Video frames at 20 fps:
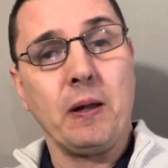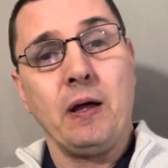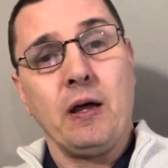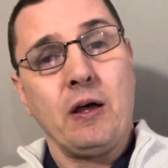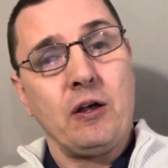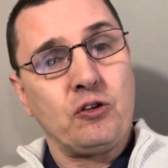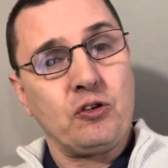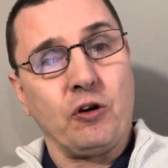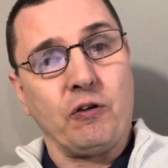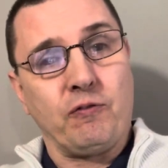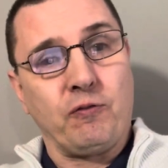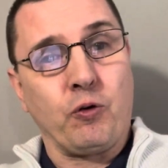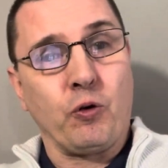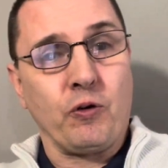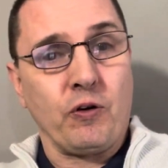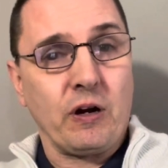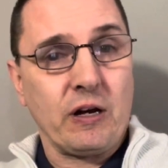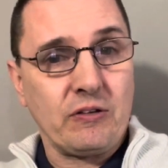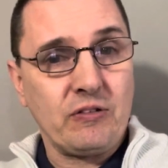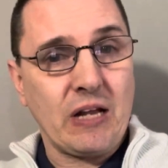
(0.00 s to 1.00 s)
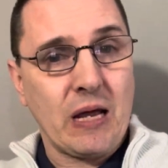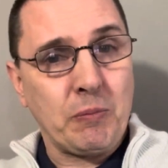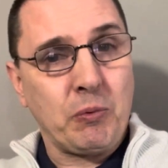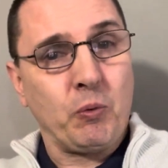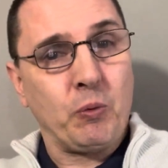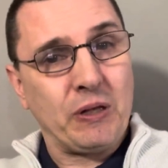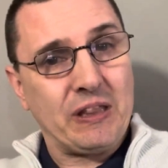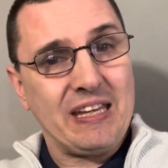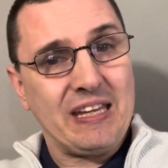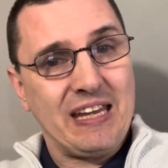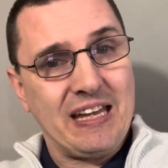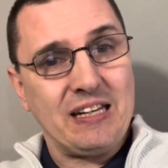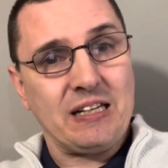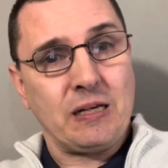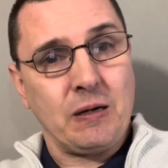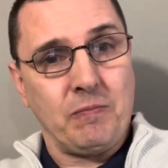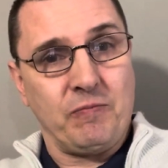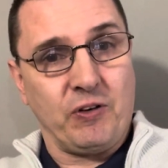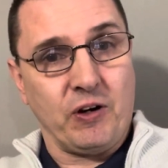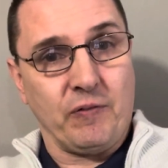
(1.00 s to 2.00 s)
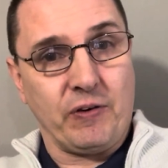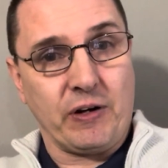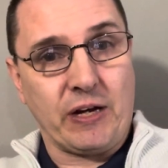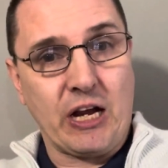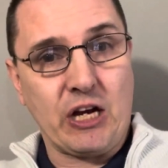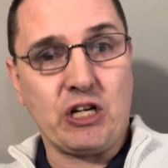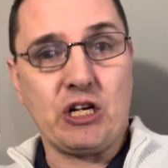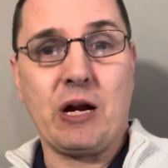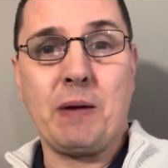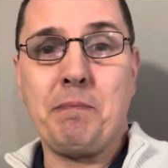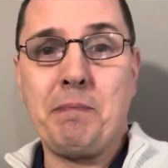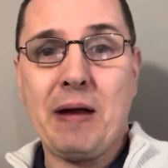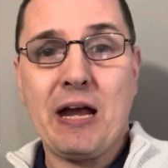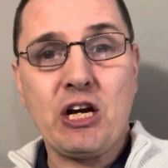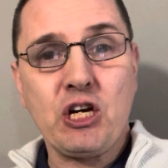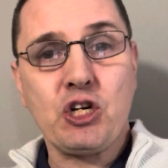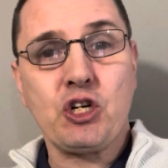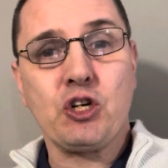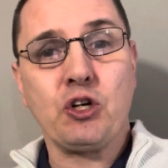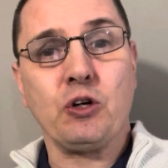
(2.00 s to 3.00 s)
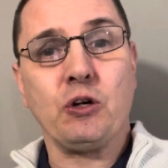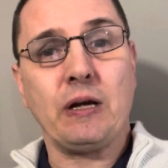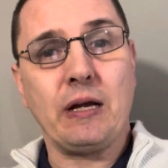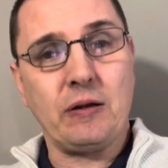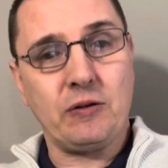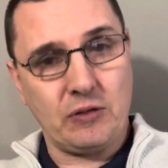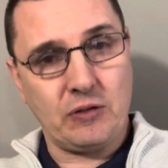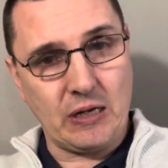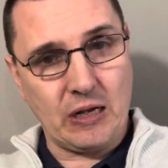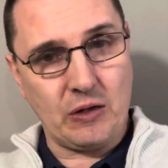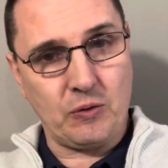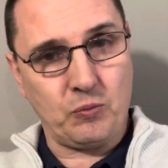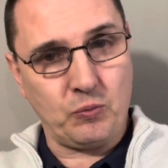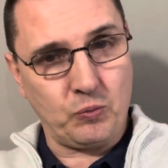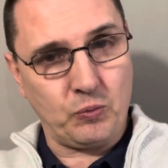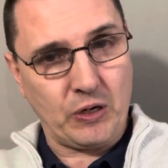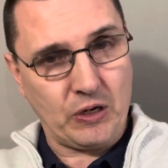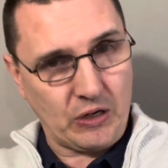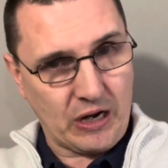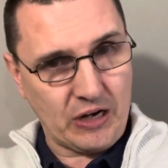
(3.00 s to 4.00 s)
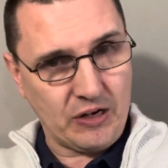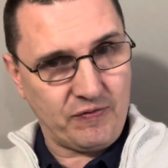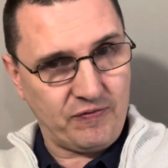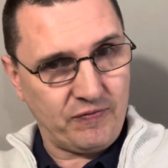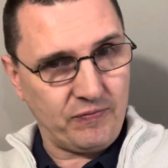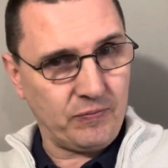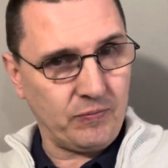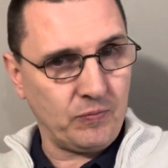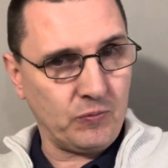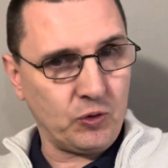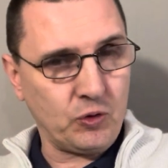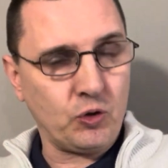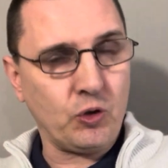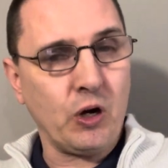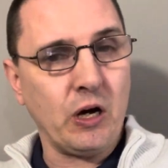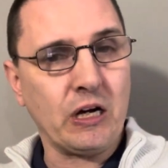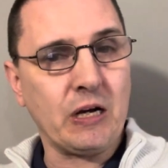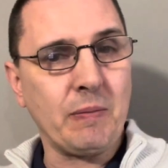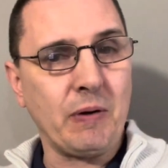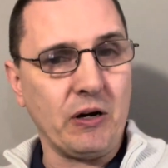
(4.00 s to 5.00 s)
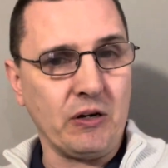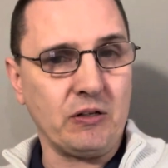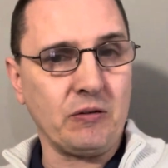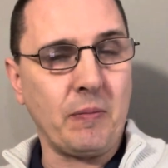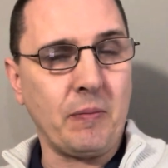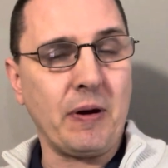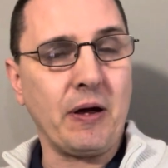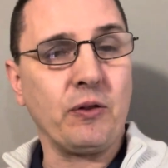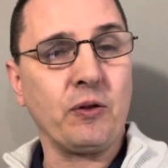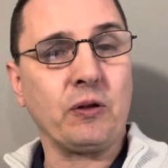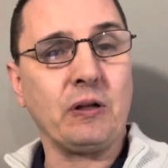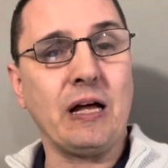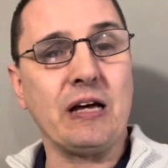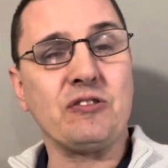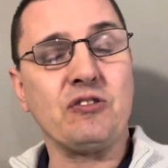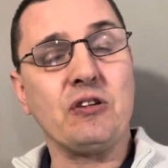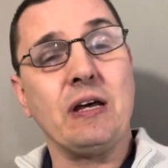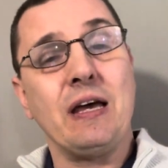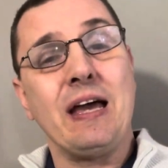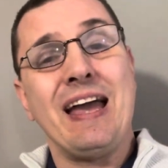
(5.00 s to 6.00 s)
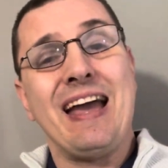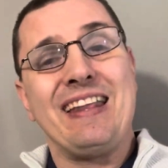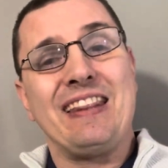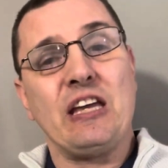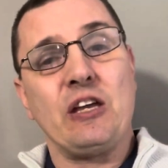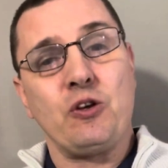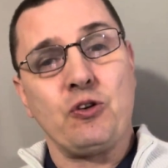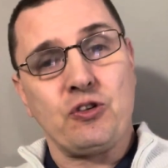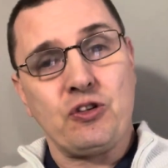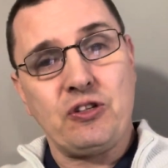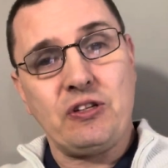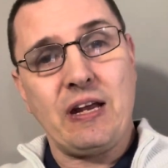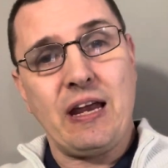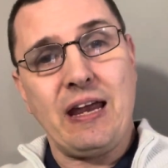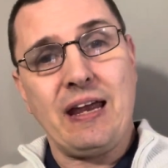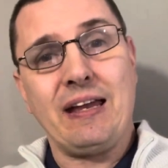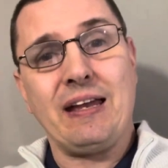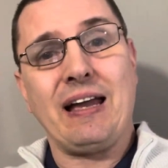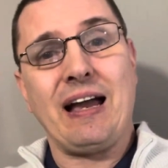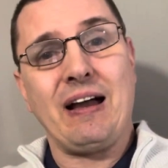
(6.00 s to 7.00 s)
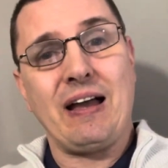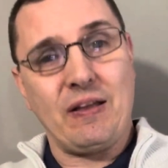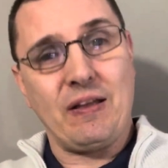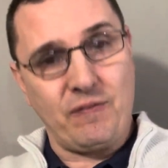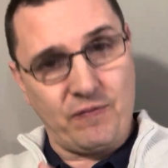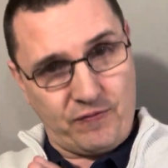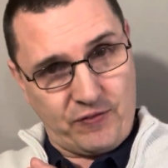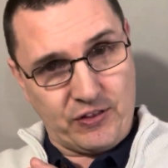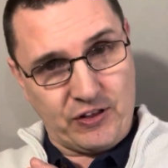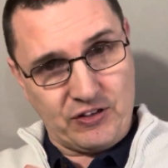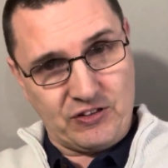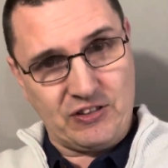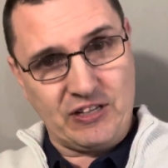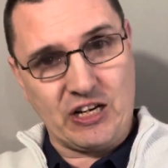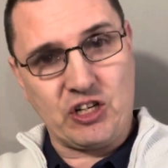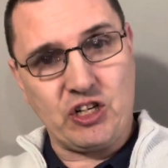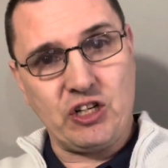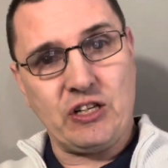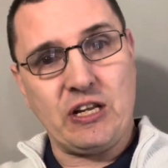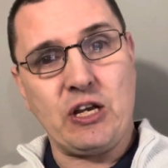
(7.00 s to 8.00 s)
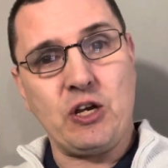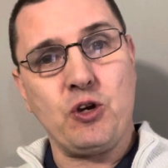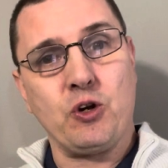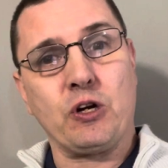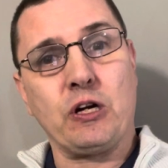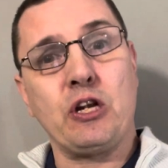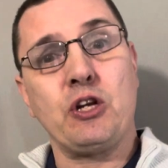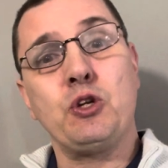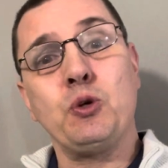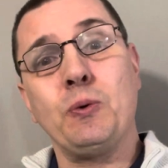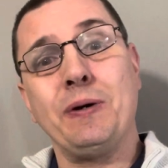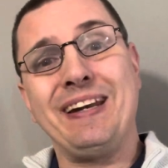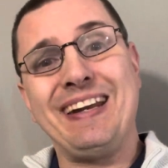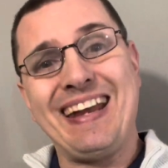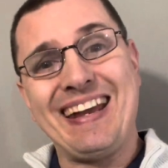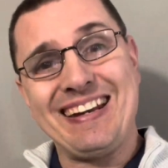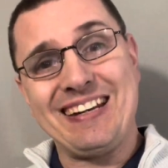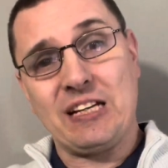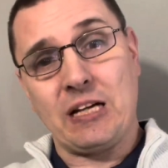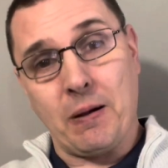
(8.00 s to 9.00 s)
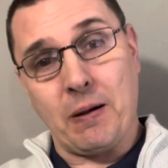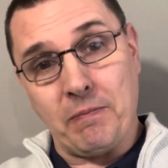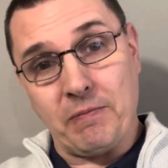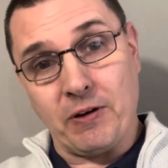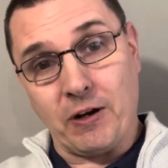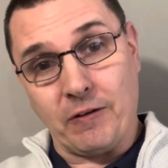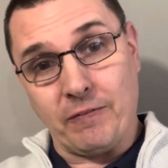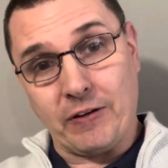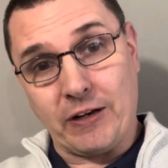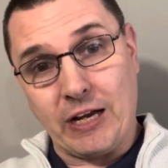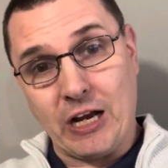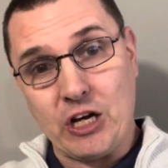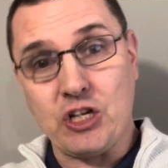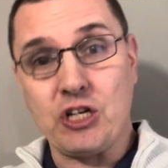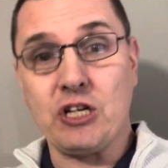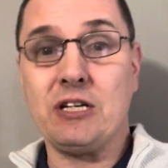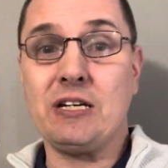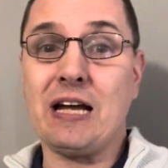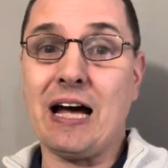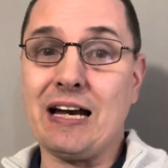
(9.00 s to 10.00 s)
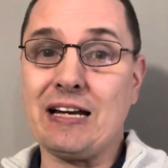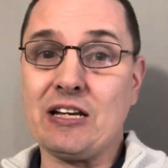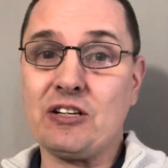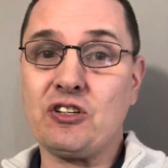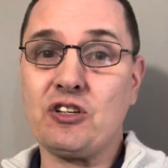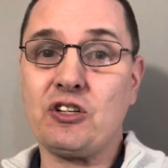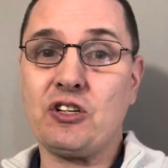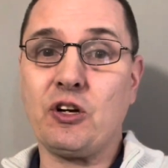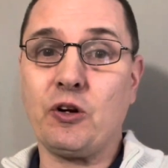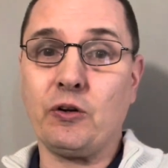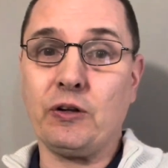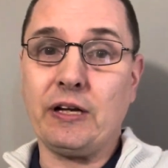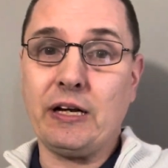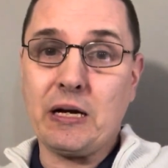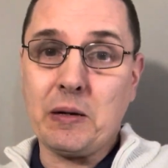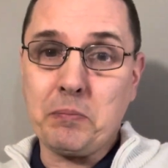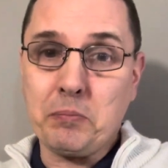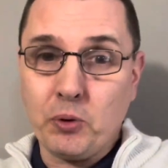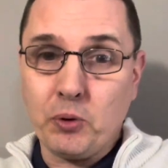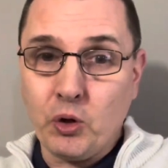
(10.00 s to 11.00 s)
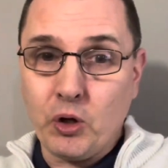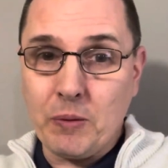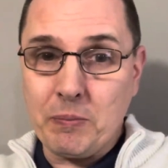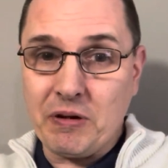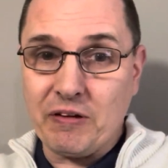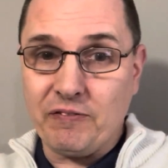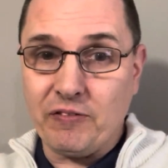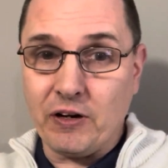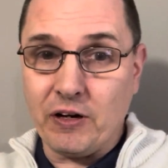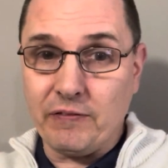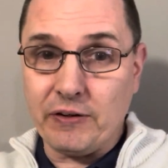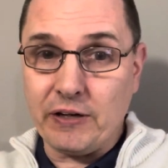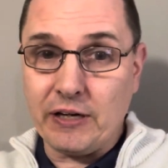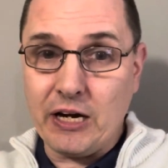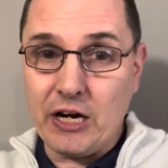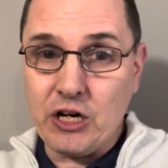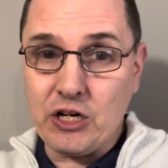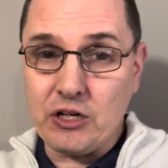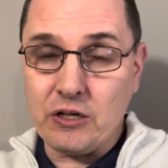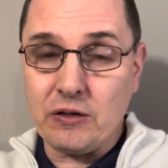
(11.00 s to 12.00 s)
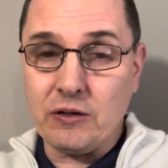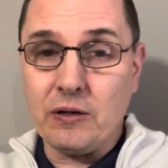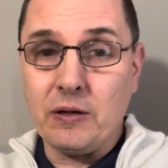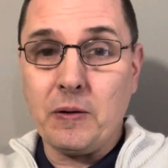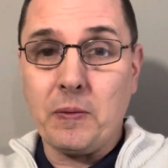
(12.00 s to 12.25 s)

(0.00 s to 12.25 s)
So for example, with the income verification, and make sure I talk about in some of my other classes that you're saying for this section that you're going to do an income verification, not necessarily an employment verification.